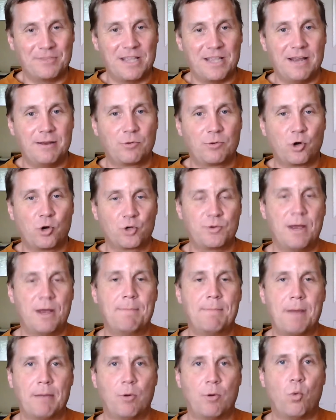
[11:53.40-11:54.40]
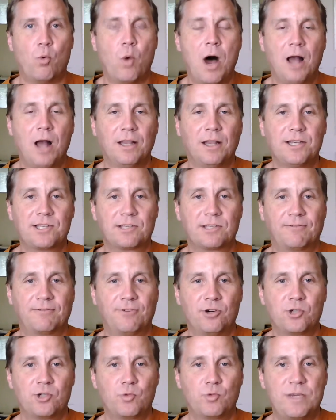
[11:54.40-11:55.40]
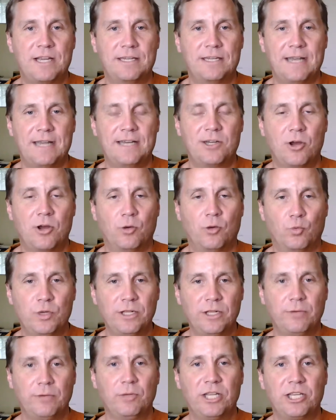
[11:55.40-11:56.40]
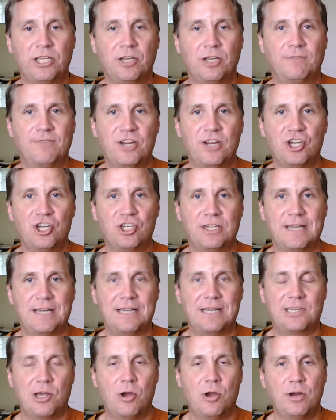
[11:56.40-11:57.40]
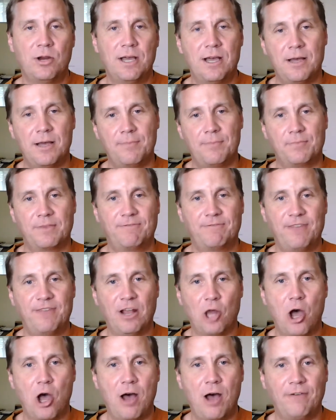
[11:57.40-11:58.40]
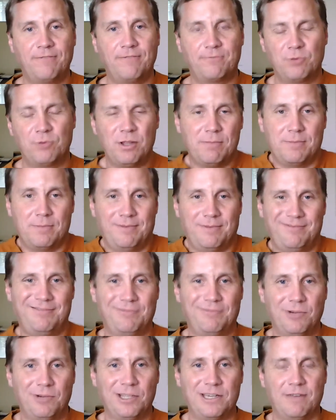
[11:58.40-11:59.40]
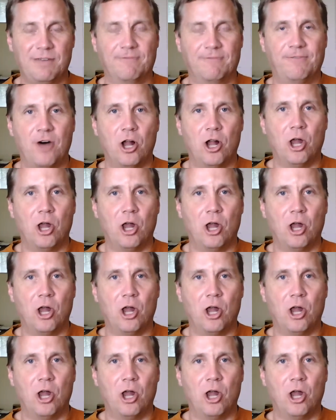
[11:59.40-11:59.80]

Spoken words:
And of course, we had Bubba Wallace the first week at Daytona. Really, really good finish at Daytona. Fell off. Really didn't fall